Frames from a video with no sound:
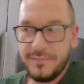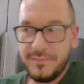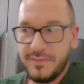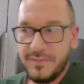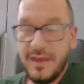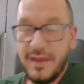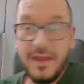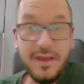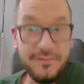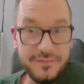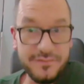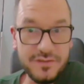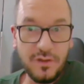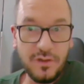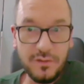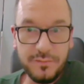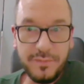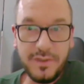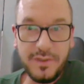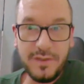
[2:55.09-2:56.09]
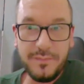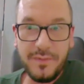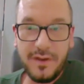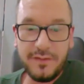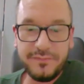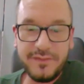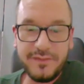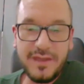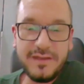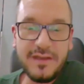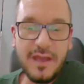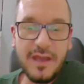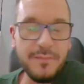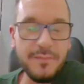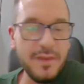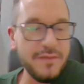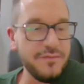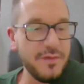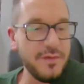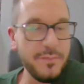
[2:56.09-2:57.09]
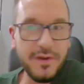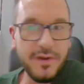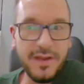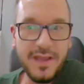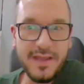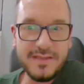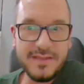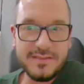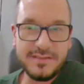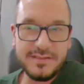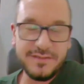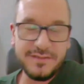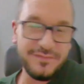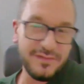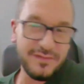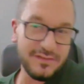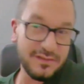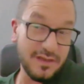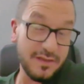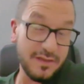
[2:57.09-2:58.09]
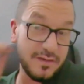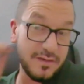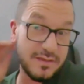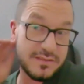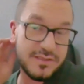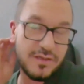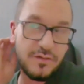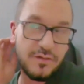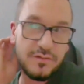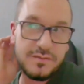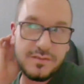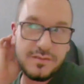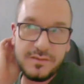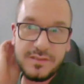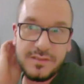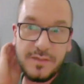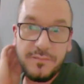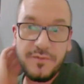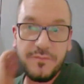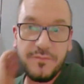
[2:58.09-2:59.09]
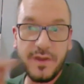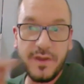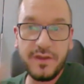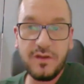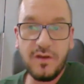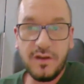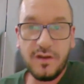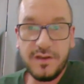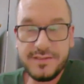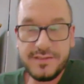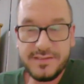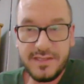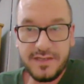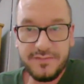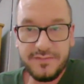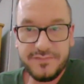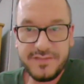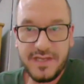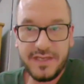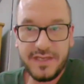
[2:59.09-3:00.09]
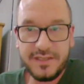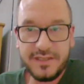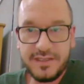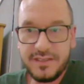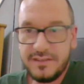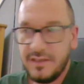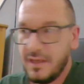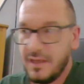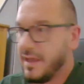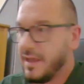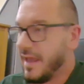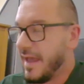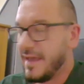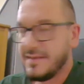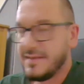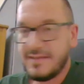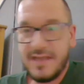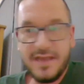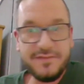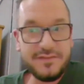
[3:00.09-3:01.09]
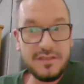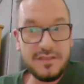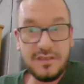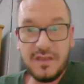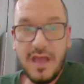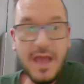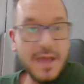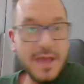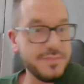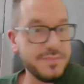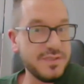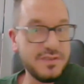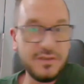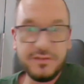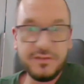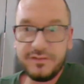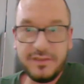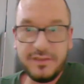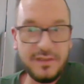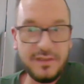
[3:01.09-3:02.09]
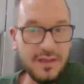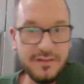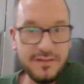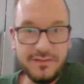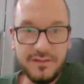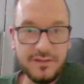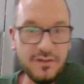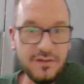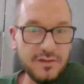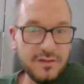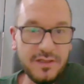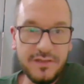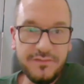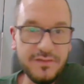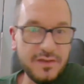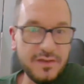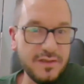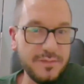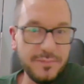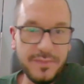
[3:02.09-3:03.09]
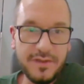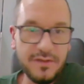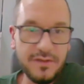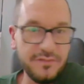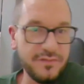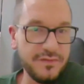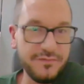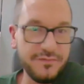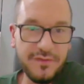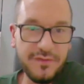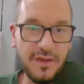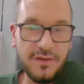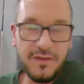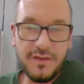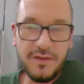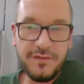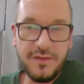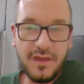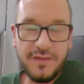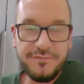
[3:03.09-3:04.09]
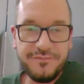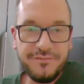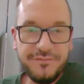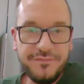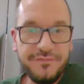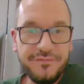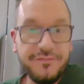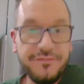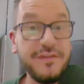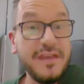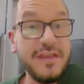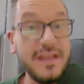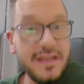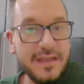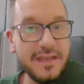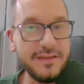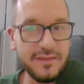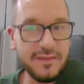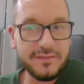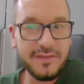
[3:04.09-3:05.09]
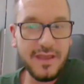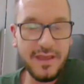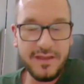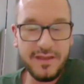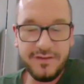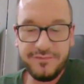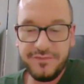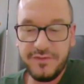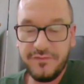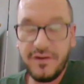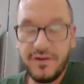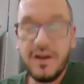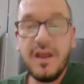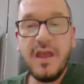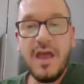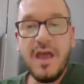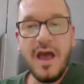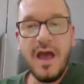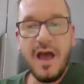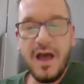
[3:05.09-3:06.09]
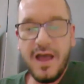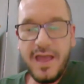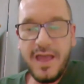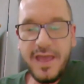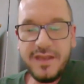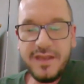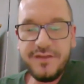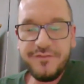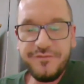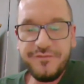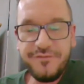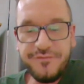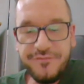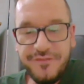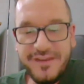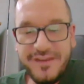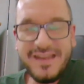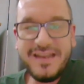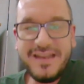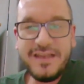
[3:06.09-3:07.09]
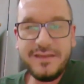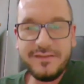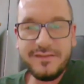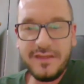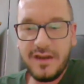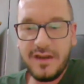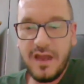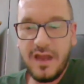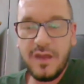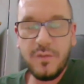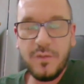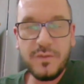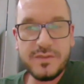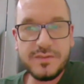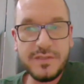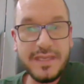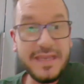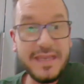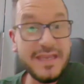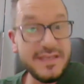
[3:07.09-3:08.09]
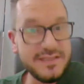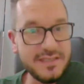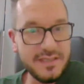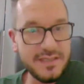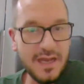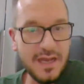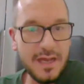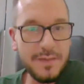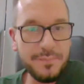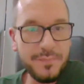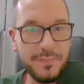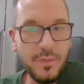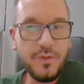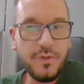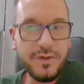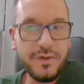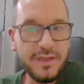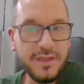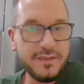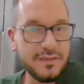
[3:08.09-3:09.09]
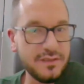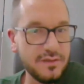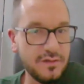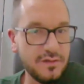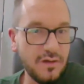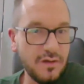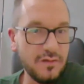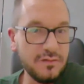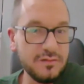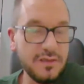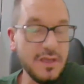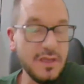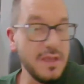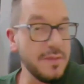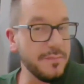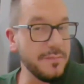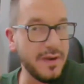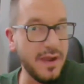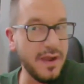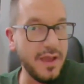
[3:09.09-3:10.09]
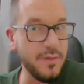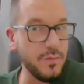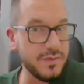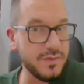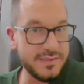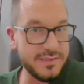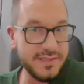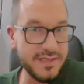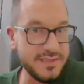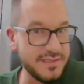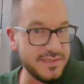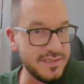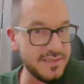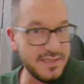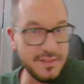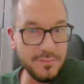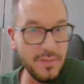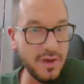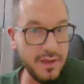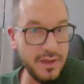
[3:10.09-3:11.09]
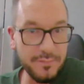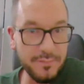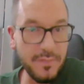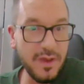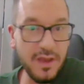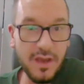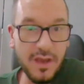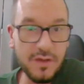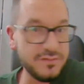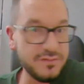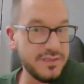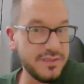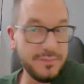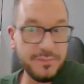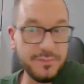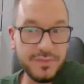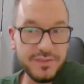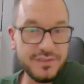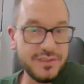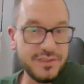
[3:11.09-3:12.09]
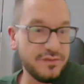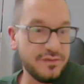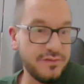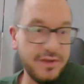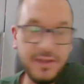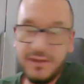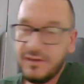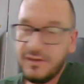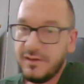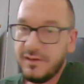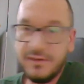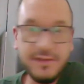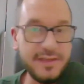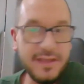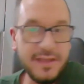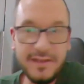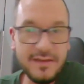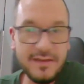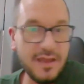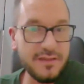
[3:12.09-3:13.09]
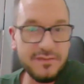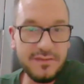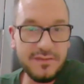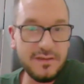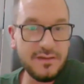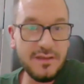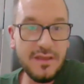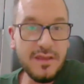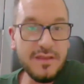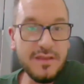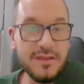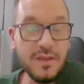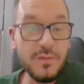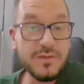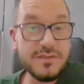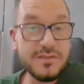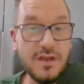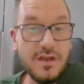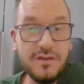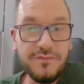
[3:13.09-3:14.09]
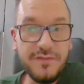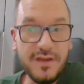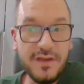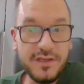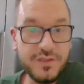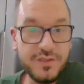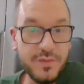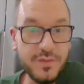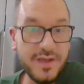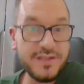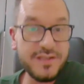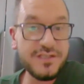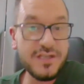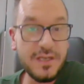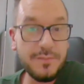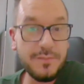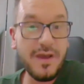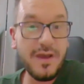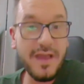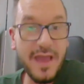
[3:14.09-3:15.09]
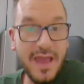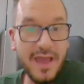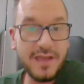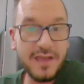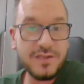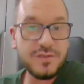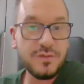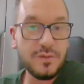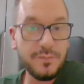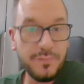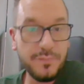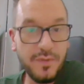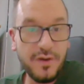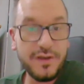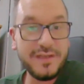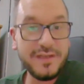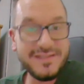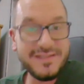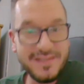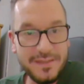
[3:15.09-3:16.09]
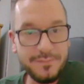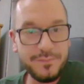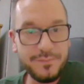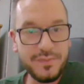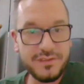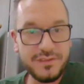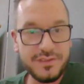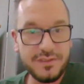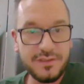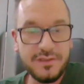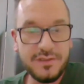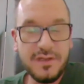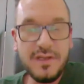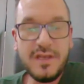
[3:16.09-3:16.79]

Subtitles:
They have told me about that. Everybody has different kinds. So some of my colleagues that have taken it has had absolutely nothing, not even a bit of a feeling that they had a fever. I had a feeling that I was heating up or getting cold, but I was testing my own temperature regularly, and nothing, there was no fluctuation in my actual body temperature.